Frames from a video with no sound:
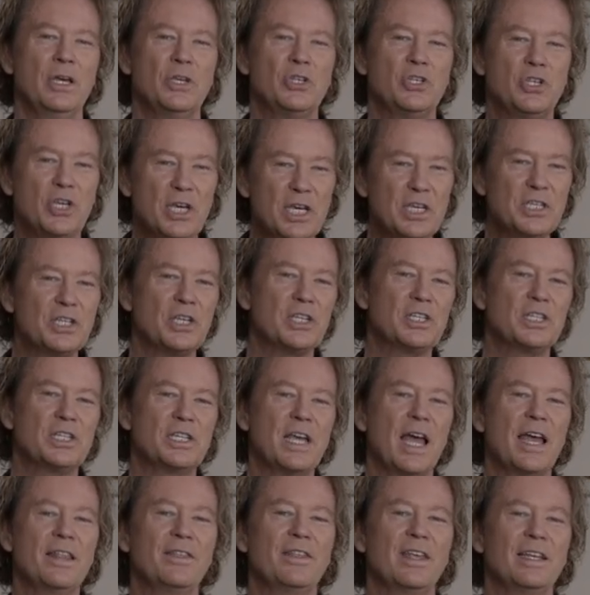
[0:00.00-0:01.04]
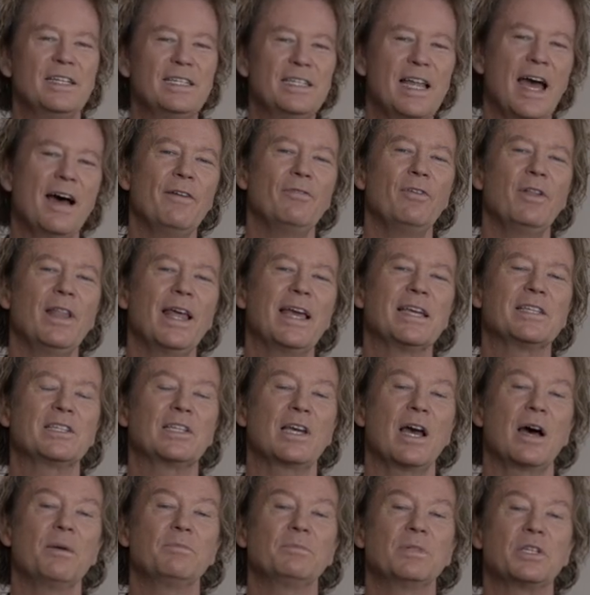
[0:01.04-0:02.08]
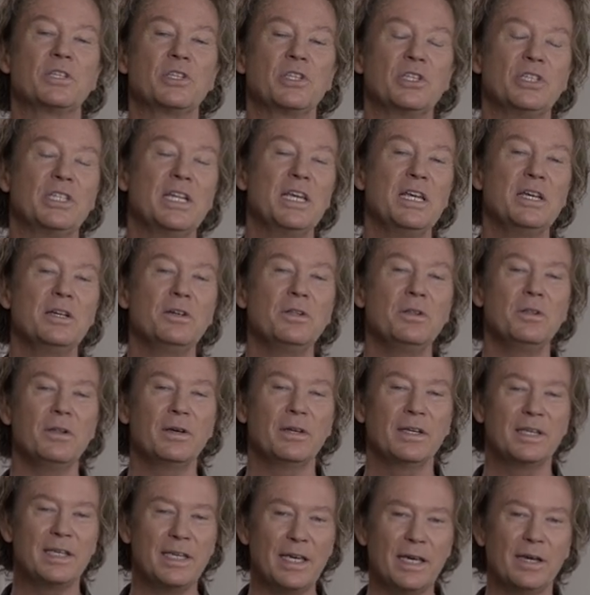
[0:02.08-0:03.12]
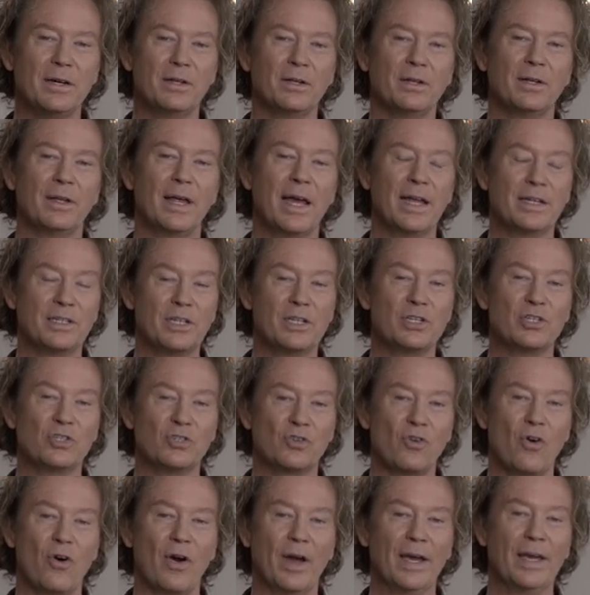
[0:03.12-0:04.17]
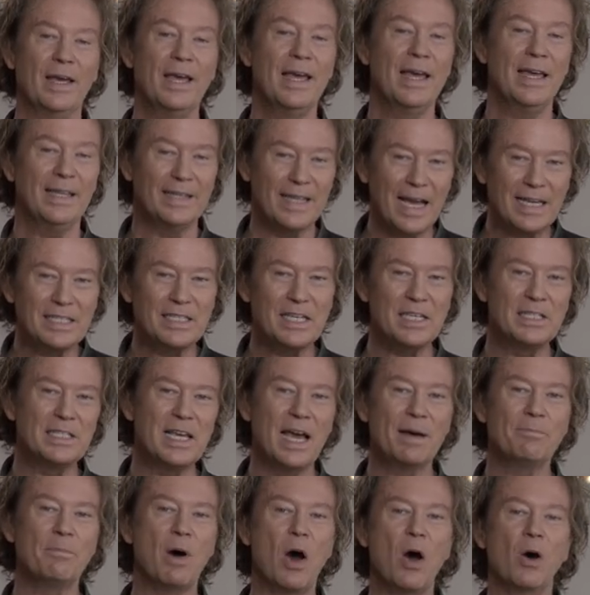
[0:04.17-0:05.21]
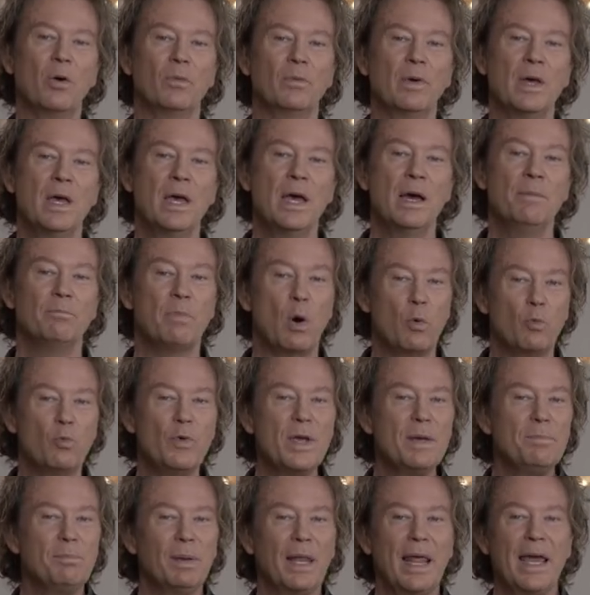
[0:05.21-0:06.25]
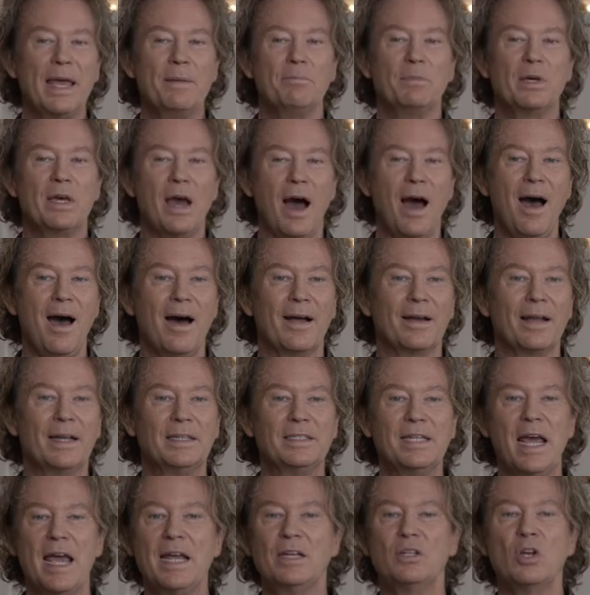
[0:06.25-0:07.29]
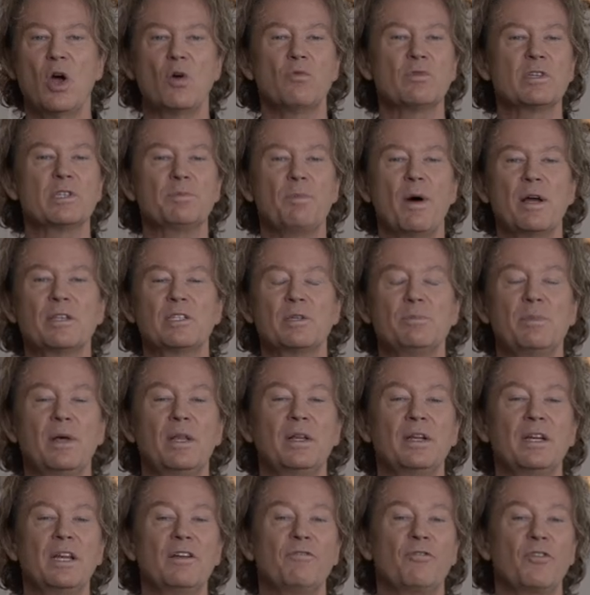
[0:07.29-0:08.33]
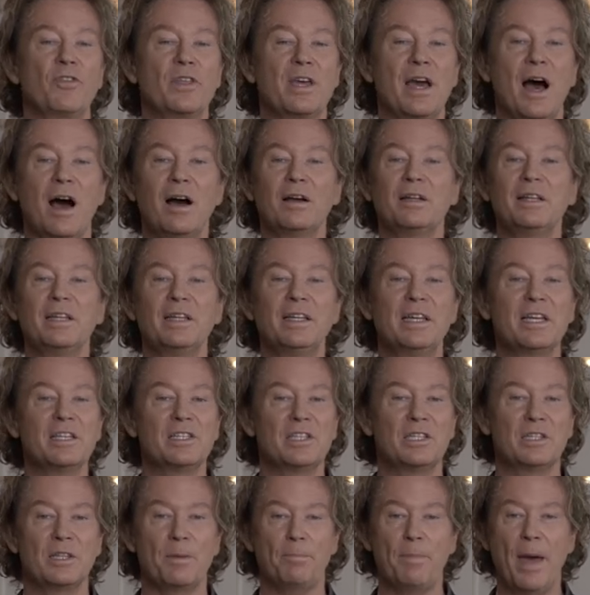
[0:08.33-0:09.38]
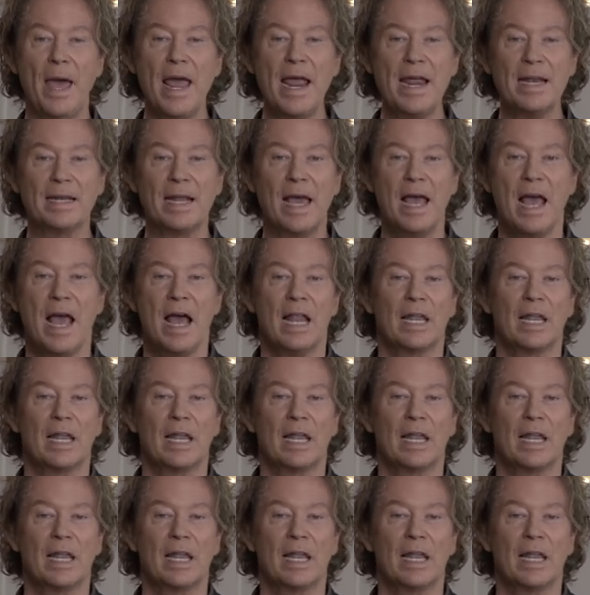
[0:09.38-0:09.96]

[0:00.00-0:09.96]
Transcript: Jesus said the devil has come to steal, kill, and destroy. That's his MO. But we blame God and take no responsibility for the ugliness and the pain.